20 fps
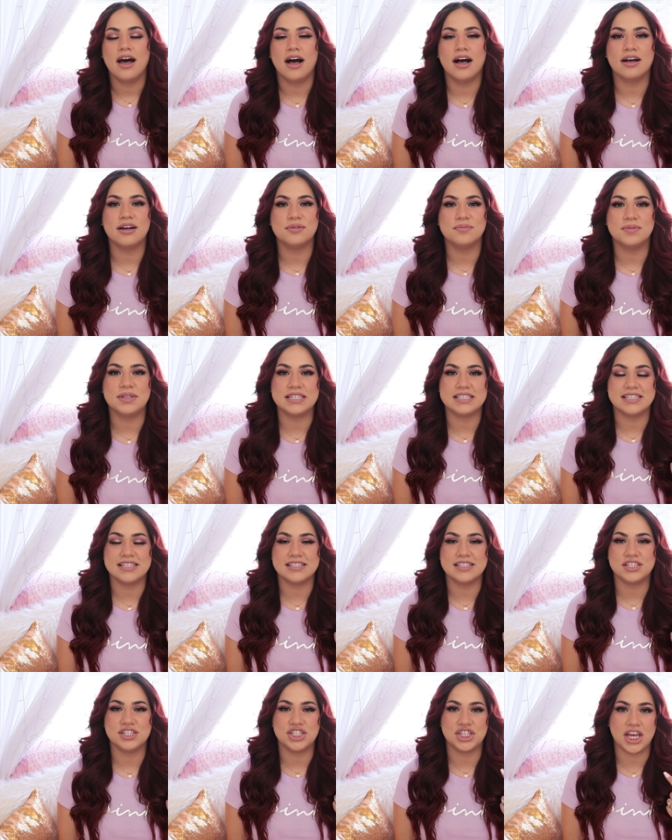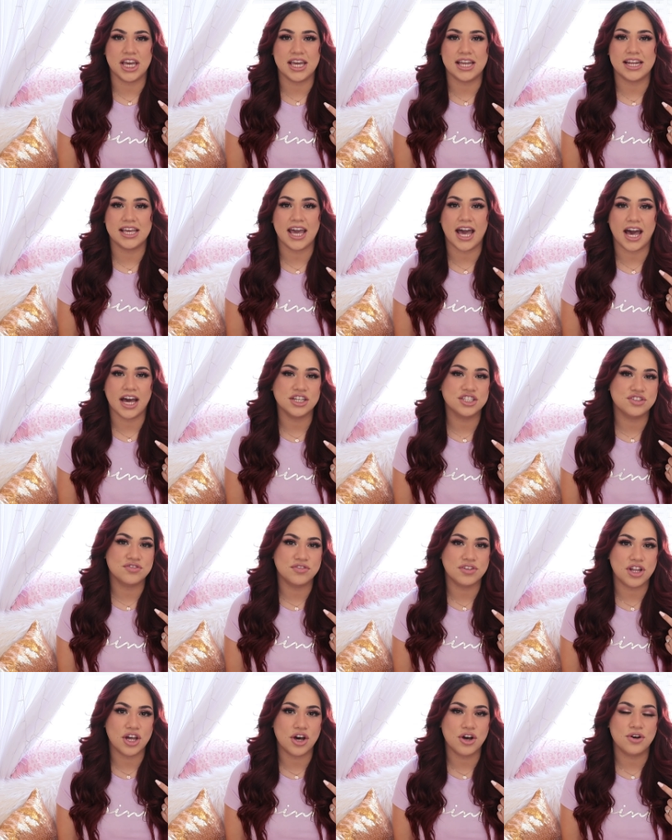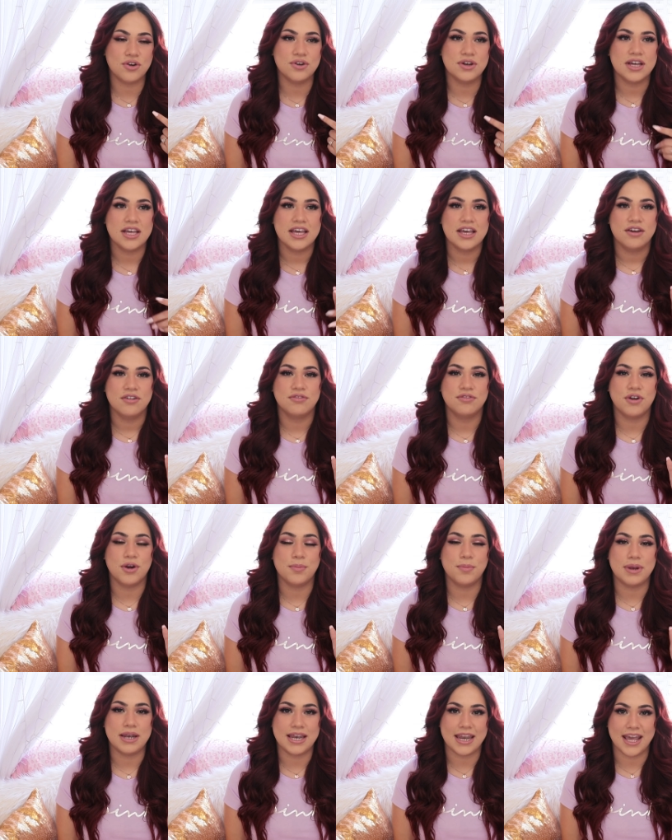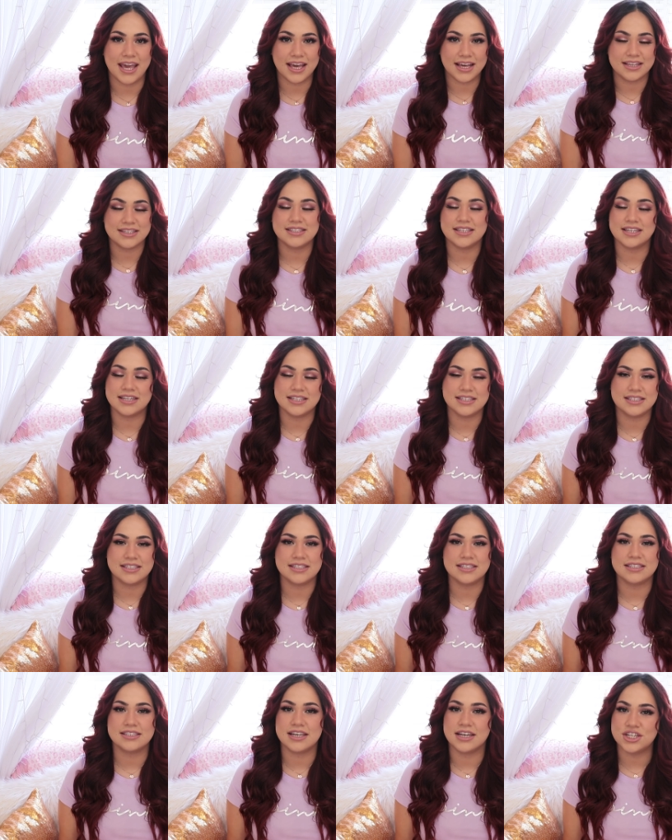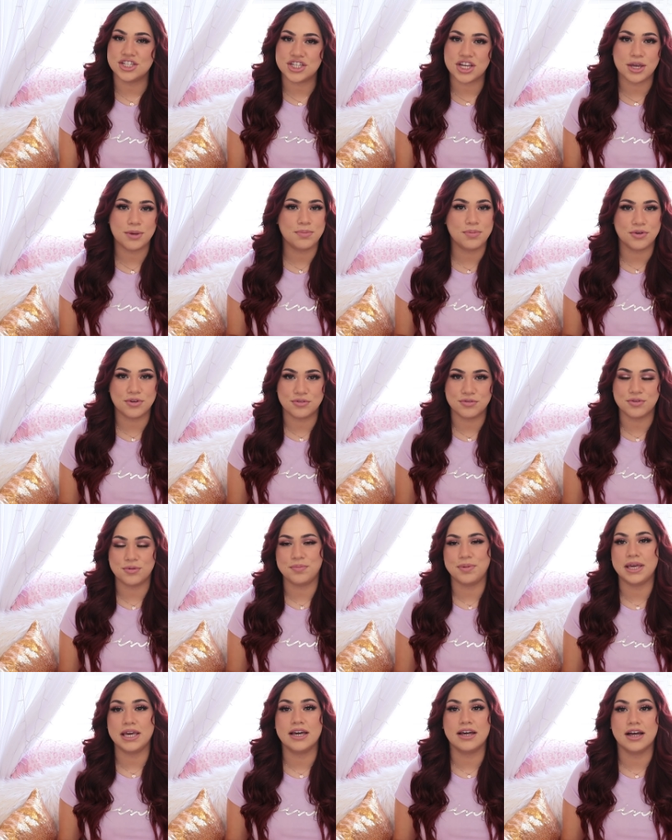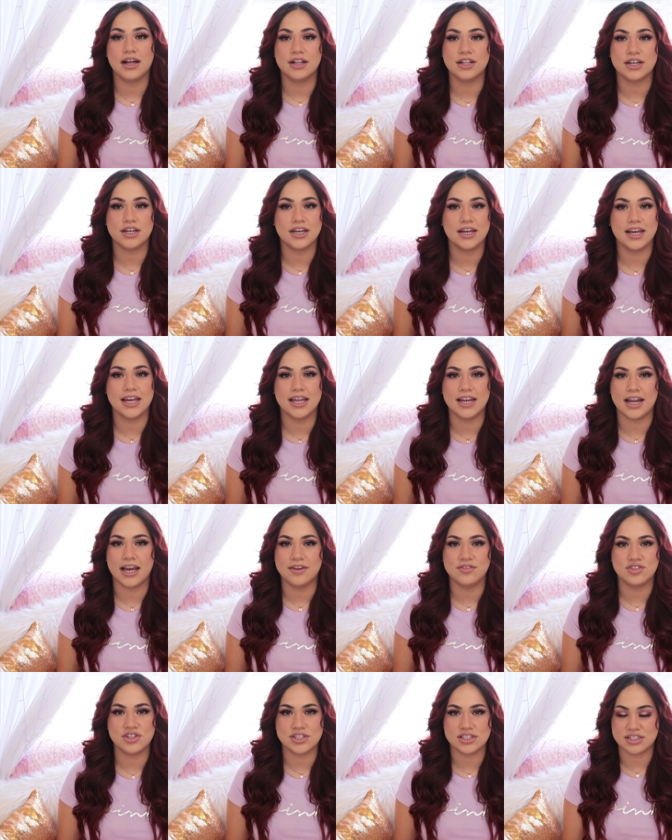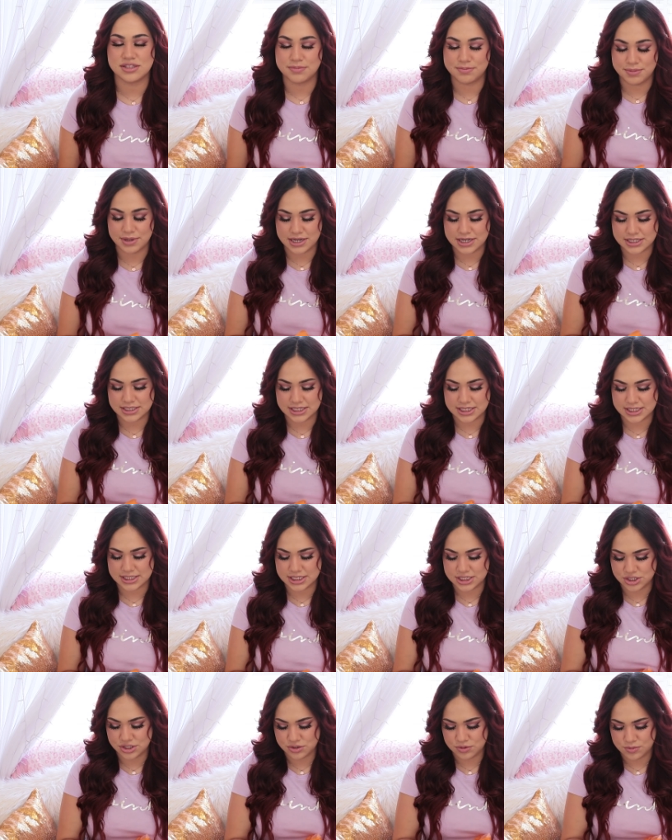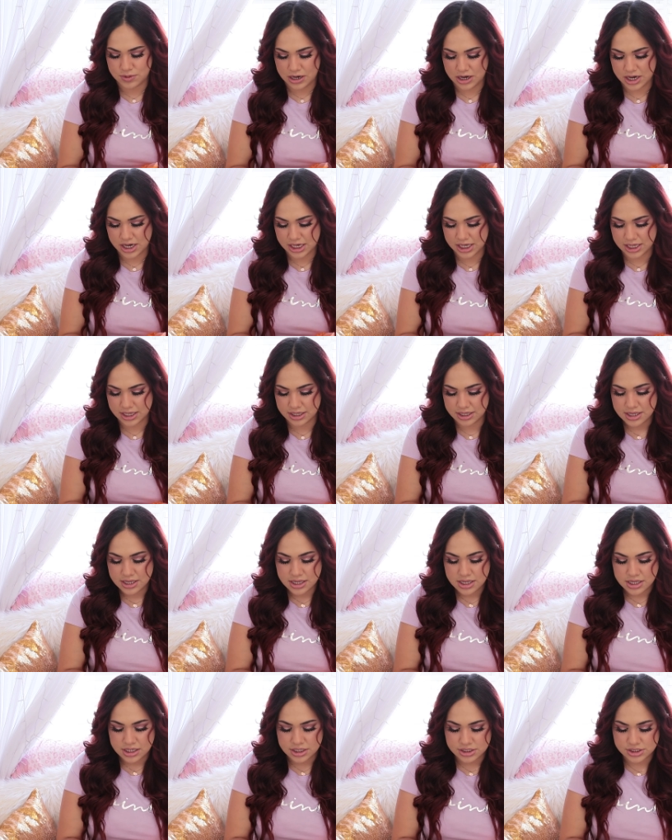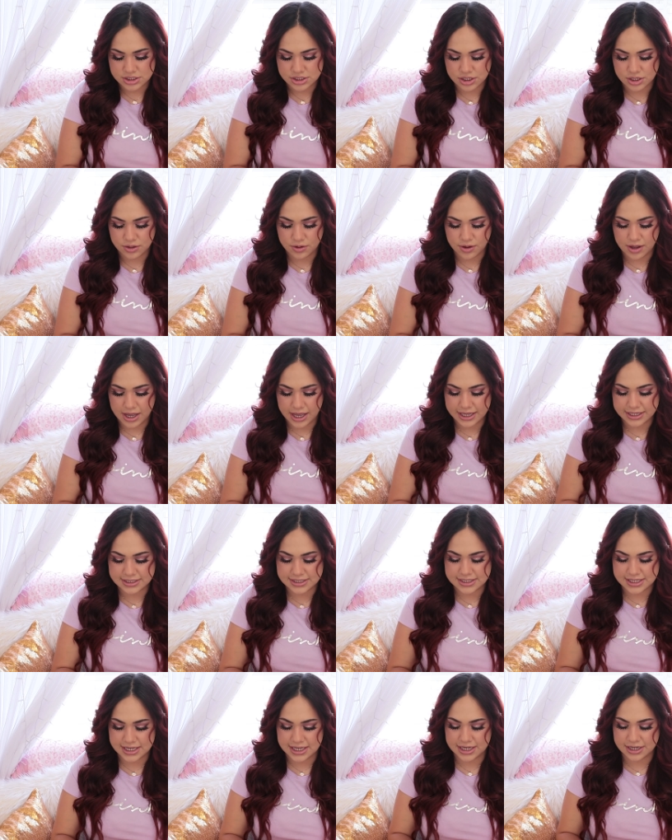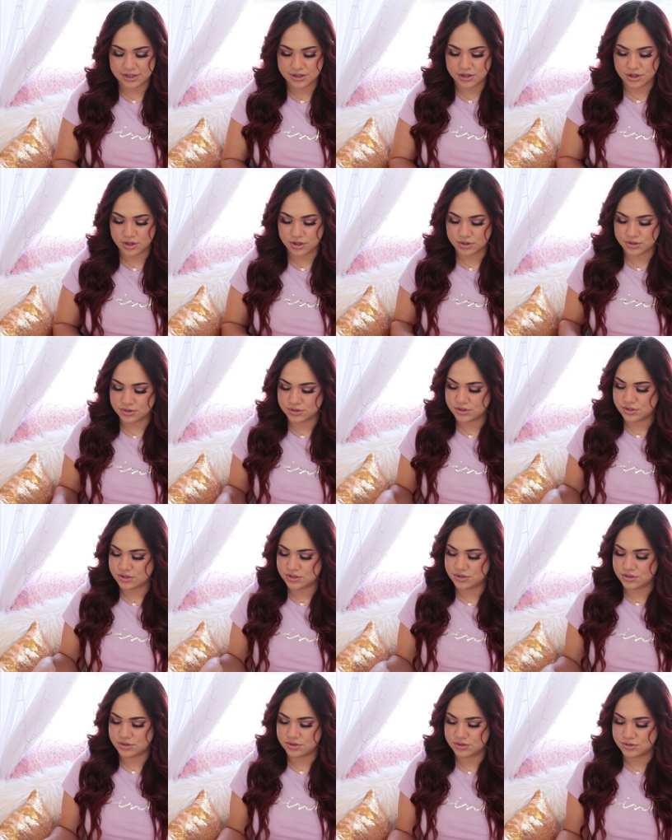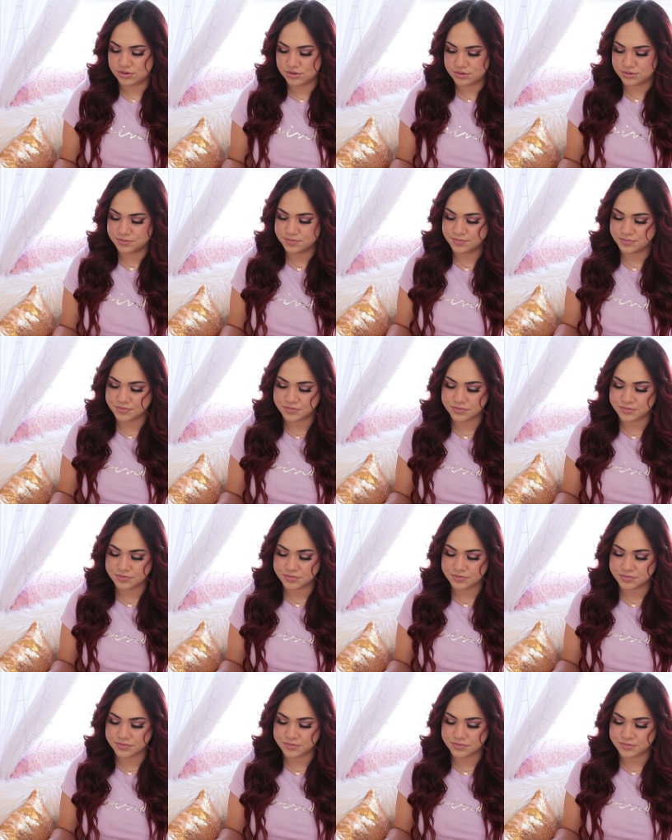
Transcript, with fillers: Um, this is a shade Cash Flow from NYX. It is such a beautiful pink color and I've just been addicted to wearing it. So I did go to,